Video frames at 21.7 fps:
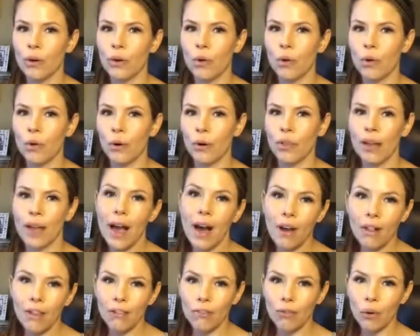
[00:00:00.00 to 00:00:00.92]
or the
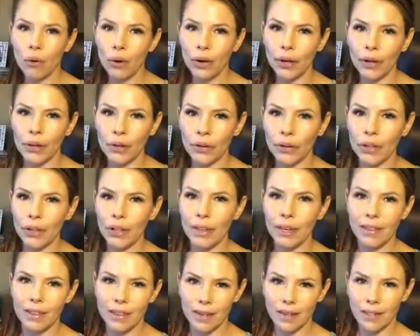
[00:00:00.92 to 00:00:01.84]
olive oil
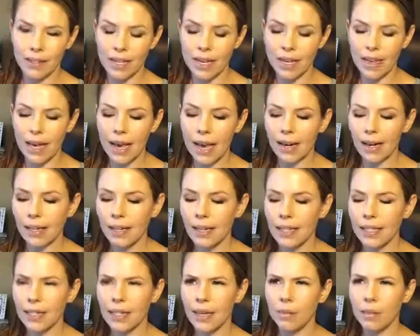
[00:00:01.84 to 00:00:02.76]
and things like that,
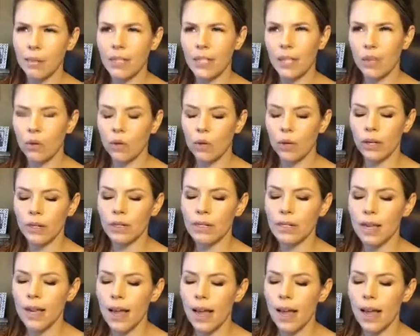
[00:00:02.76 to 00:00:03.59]
some seed oils.